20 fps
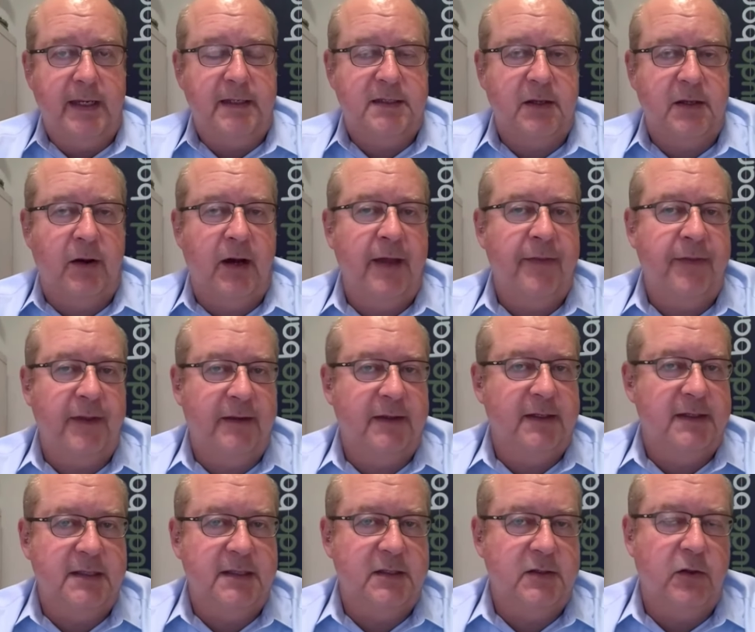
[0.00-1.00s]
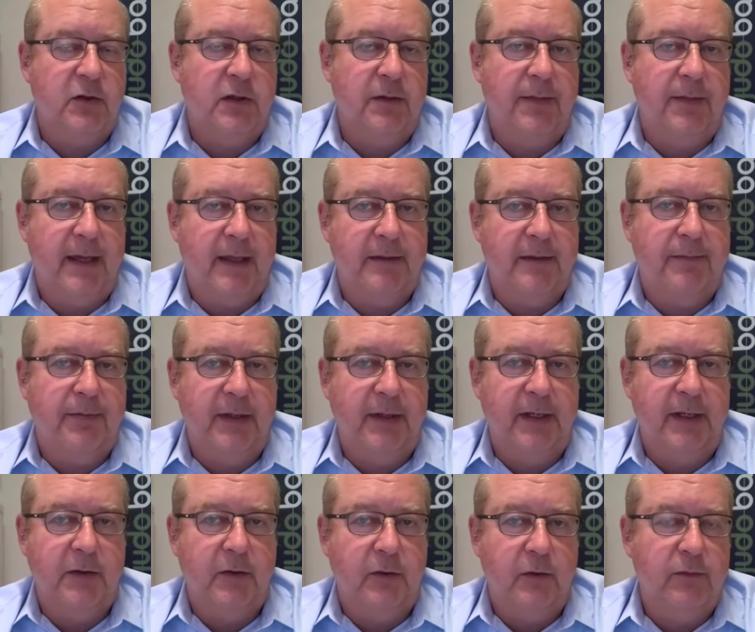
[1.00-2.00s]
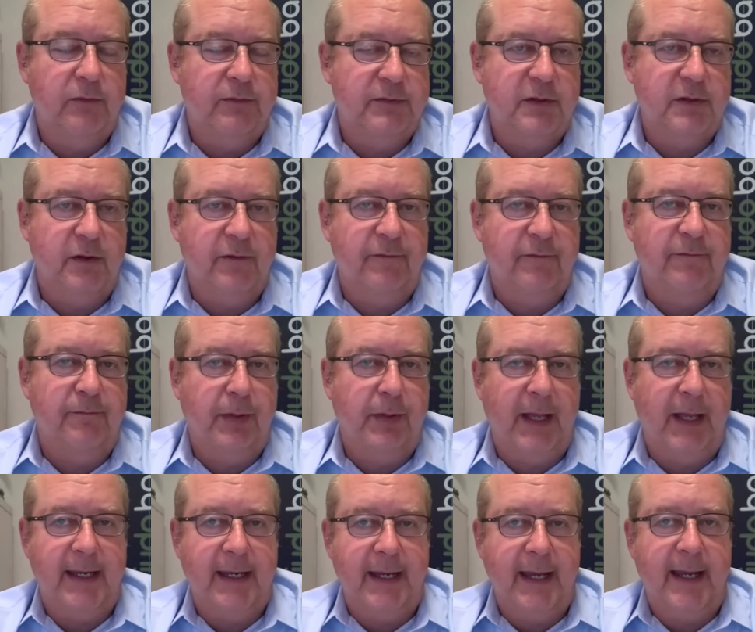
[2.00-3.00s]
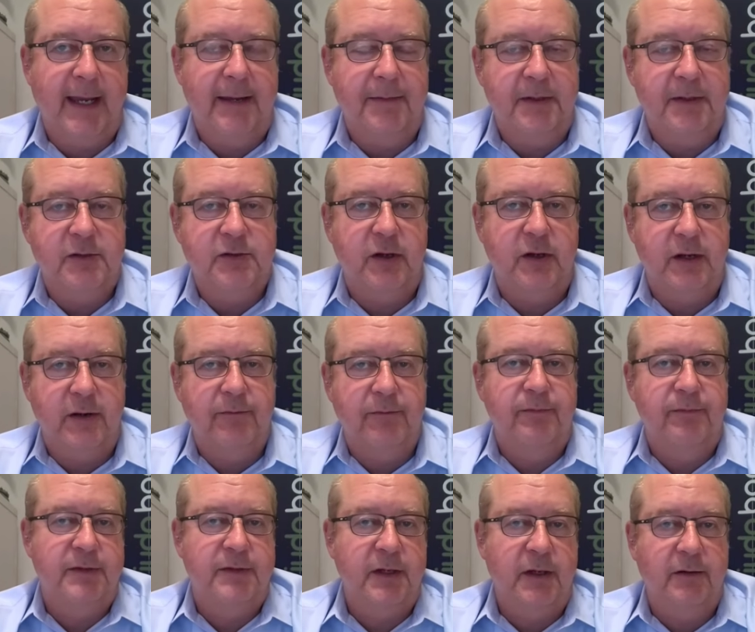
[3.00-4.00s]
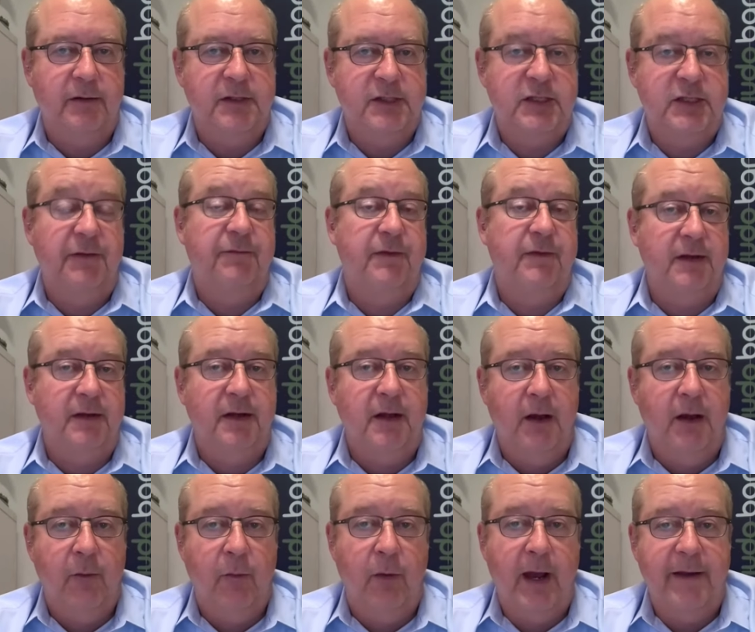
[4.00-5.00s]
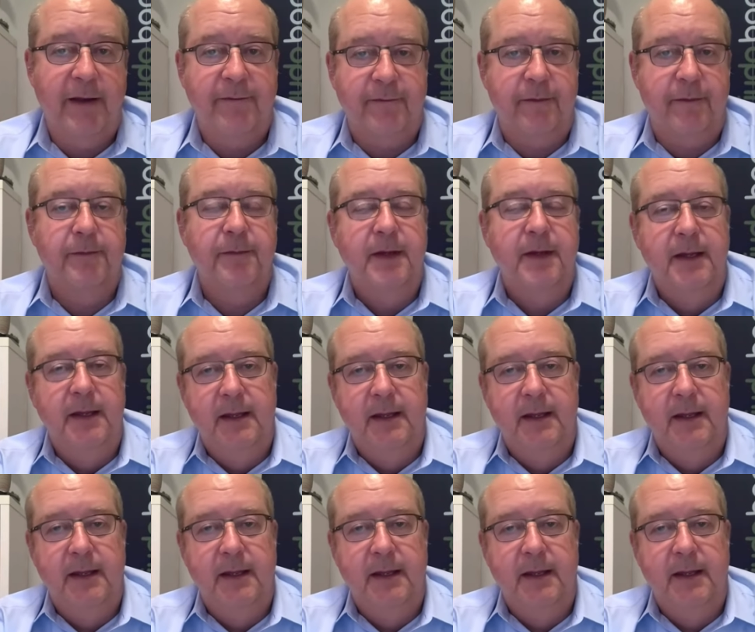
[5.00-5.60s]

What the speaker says: So I think this is all about the political sort of blame game and trying to, you know, shift it away from